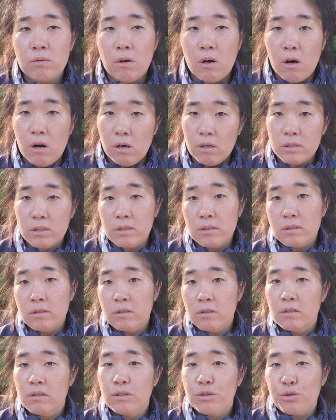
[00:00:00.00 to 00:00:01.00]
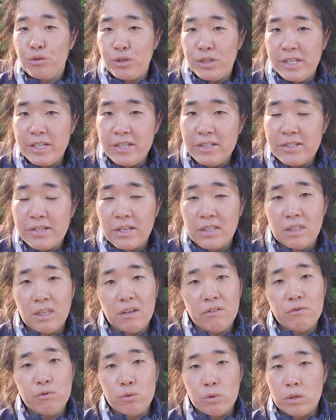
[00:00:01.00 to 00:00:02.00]
on trees and
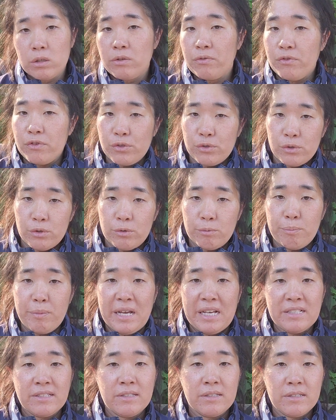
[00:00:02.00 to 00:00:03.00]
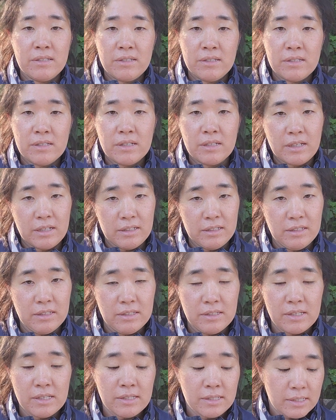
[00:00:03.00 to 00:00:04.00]
they've worked for certain pests and
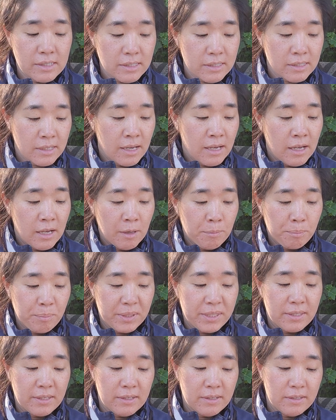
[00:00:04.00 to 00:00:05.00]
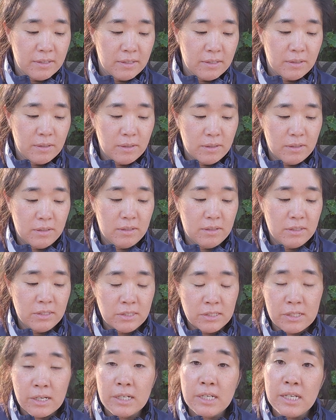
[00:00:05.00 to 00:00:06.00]
diseases, but the
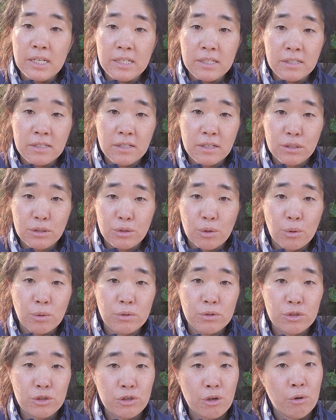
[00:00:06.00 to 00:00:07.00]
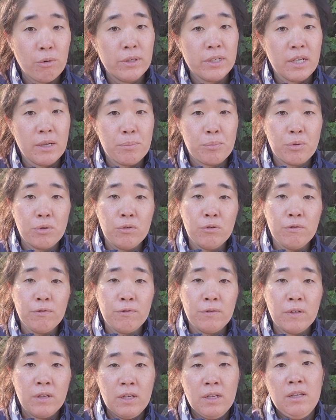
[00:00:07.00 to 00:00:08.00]
studies don't show any proof,
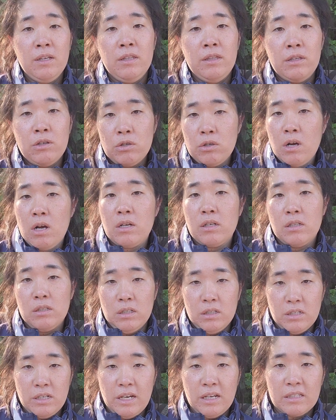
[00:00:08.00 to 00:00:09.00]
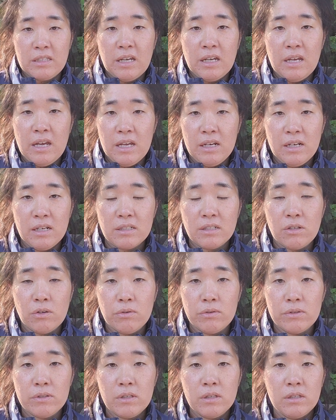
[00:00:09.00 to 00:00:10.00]
they're not going to take that
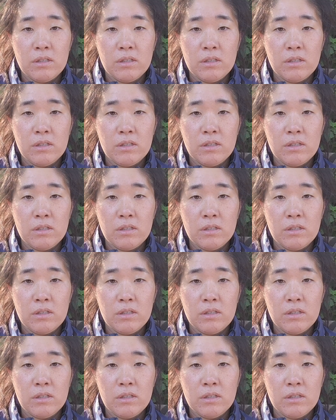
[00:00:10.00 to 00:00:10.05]
anecdote.